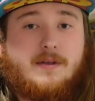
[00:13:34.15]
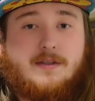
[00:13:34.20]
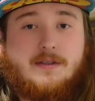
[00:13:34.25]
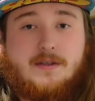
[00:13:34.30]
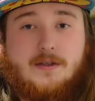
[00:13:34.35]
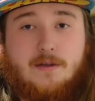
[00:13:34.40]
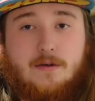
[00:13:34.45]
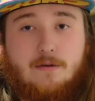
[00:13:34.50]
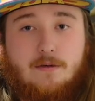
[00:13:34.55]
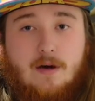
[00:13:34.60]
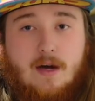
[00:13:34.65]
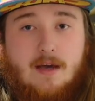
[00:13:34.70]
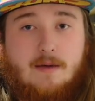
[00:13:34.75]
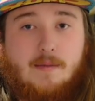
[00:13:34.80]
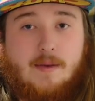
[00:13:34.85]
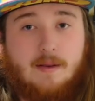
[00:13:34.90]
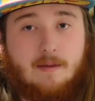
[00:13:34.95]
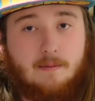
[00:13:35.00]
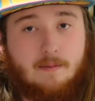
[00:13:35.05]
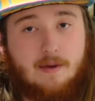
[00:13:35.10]
So I'm
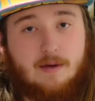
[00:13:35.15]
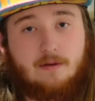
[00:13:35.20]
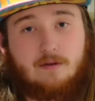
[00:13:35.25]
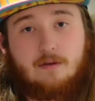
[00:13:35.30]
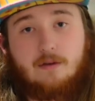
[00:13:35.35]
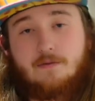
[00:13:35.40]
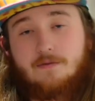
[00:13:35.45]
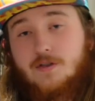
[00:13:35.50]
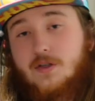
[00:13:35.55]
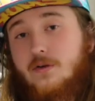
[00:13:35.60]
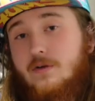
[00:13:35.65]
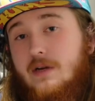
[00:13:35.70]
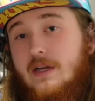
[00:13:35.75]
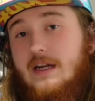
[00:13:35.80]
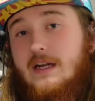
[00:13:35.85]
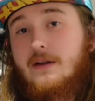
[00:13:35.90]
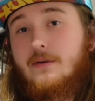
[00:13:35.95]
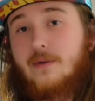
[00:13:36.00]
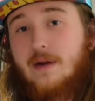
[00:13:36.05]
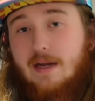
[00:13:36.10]
in the middle of tuning
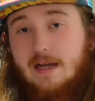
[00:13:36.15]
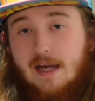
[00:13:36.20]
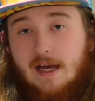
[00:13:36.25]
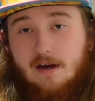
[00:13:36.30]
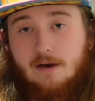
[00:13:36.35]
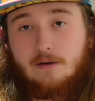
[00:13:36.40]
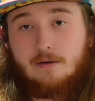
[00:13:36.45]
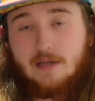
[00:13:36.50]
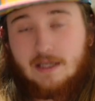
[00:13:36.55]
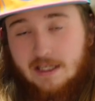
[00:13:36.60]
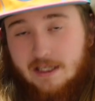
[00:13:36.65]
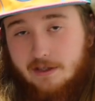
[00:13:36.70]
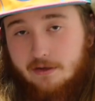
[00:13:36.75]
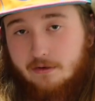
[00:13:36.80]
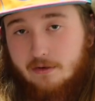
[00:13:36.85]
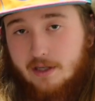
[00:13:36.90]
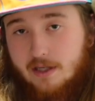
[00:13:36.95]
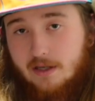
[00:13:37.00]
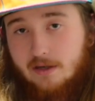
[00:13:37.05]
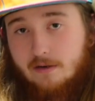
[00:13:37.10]
it right now. E
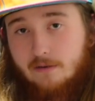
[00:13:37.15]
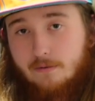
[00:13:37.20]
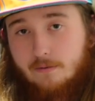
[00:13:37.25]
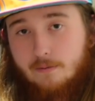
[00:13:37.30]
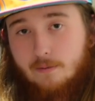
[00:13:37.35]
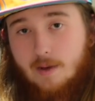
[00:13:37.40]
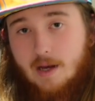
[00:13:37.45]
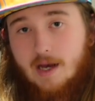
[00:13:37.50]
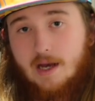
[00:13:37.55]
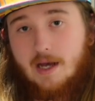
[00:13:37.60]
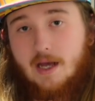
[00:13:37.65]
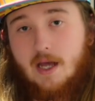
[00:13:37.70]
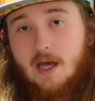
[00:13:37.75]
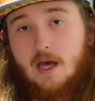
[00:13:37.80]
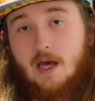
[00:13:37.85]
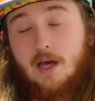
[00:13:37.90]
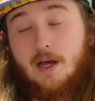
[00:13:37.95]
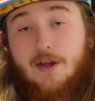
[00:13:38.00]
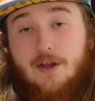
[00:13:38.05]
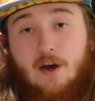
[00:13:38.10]
tuning by
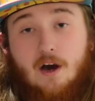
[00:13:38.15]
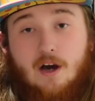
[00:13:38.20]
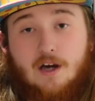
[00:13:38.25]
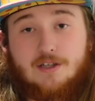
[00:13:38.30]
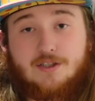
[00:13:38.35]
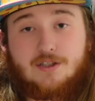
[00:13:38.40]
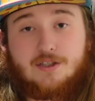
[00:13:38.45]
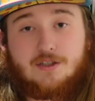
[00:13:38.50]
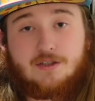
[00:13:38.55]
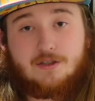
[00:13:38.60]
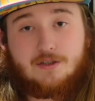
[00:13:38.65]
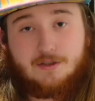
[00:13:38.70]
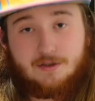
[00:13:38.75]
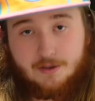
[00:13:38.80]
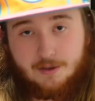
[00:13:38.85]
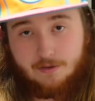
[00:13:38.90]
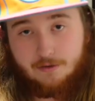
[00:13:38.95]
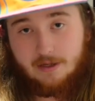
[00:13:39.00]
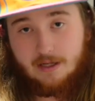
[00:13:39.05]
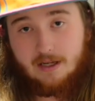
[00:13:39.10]
uh, Yash
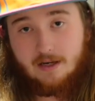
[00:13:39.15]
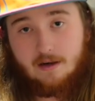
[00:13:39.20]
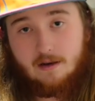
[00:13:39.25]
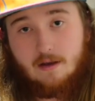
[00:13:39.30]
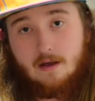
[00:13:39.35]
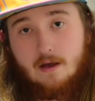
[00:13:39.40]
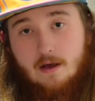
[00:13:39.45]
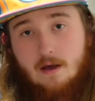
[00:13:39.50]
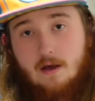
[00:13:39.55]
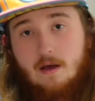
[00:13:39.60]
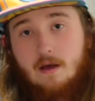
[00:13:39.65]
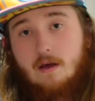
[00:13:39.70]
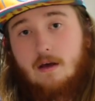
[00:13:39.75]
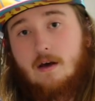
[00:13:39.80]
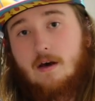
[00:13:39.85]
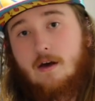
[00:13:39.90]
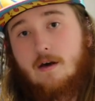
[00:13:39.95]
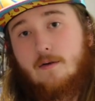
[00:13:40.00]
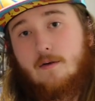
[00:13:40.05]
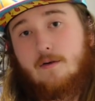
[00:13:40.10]
Tuning
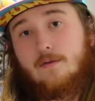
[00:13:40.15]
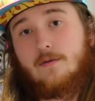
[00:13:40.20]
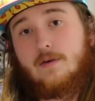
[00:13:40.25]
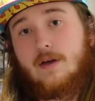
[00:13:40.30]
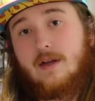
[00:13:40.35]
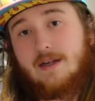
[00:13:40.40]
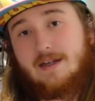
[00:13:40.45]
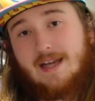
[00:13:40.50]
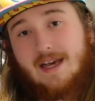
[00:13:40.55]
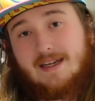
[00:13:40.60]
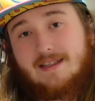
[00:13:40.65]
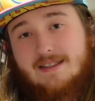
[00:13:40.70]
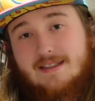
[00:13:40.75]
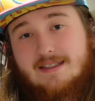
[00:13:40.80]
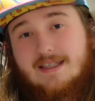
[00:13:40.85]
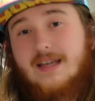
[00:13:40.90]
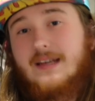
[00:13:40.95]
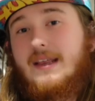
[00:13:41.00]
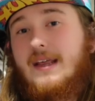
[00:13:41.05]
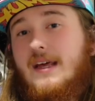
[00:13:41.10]
uh, in Texas,
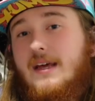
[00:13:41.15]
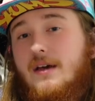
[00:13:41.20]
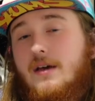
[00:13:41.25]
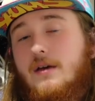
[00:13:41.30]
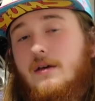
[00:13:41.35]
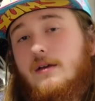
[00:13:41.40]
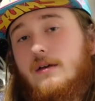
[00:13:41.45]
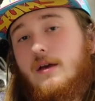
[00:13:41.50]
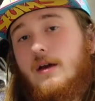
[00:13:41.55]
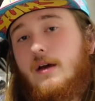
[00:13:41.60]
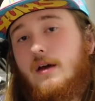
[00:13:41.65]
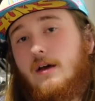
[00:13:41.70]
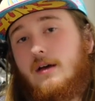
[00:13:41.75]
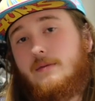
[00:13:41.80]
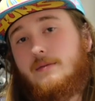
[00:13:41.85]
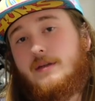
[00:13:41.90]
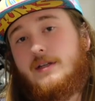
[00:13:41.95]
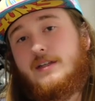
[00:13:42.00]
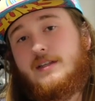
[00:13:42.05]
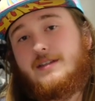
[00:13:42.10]
I think. Um,
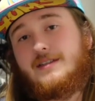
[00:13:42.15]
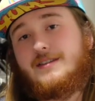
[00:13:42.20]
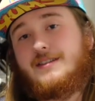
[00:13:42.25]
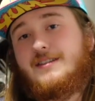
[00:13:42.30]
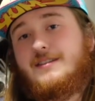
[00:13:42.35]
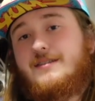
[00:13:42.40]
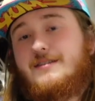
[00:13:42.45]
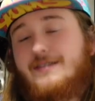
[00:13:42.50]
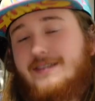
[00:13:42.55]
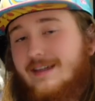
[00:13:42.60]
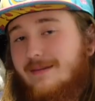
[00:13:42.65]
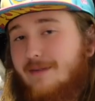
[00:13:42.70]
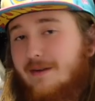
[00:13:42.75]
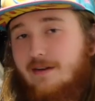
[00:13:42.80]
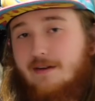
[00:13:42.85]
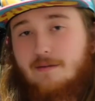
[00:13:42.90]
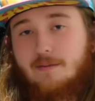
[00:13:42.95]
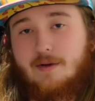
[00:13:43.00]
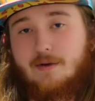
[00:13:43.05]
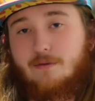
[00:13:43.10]
he's seeming
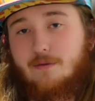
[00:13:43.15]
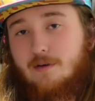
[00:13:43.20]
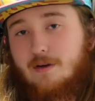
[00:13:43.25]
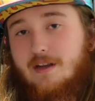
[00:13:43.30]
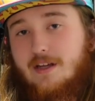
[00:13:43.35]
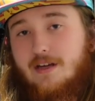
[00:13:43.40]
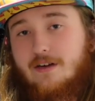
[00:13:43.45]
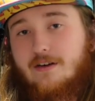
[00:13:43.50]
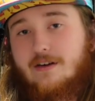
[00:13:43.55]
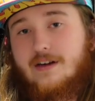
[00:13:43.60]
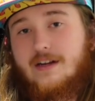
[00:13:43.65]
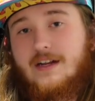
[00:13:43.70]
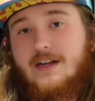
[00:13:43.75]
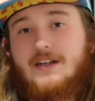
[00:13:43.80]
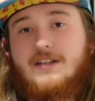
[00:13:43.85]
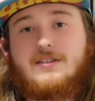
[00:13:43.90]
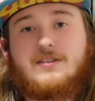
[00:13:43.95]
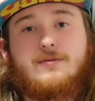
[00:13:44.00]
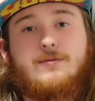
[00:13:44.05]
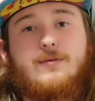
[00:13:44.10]
to be really good. He
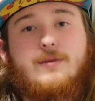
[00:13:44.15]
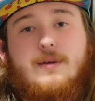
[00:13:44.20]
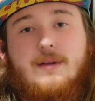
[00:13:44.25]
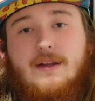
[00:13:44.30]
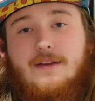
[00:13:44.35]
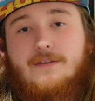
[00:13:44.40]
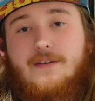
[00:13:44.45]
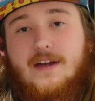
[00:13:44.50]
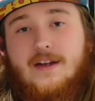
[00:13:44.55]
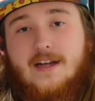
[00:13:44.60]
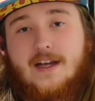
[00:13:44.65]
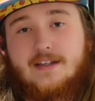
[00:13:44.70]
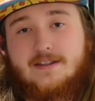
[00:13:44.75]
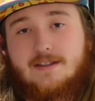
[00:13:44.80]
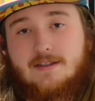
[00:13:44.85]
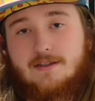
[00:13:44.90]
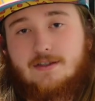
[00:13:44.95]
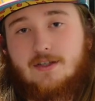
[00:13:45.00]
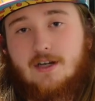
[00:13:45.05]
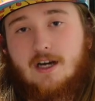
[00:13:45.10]
does a really
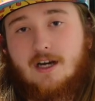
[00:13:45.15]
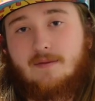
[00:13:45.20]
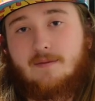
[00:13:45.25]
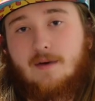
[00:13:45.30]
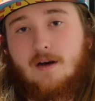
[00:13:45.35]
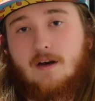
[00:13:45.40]
fantastic job.